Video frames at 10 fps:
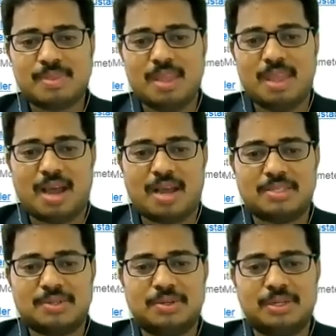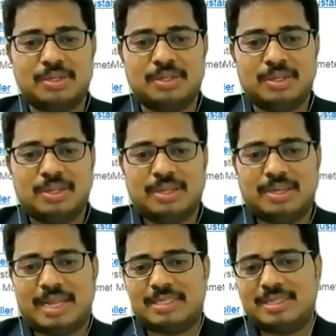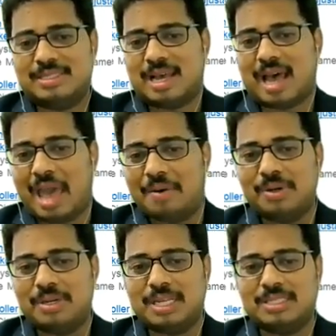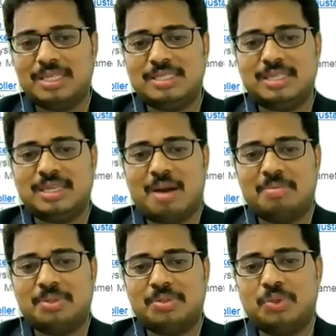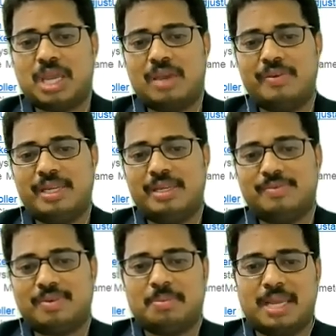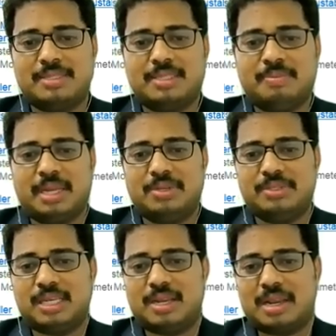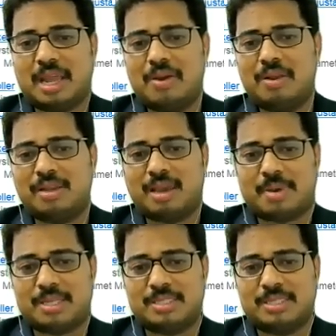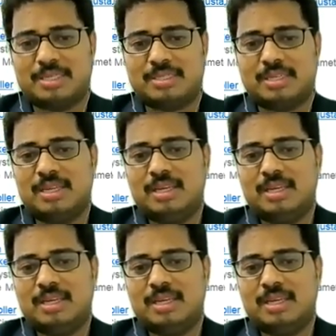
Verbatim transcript: Yeah, so next is a high voltage DC up to 2 kV from AC by using diode and capacitors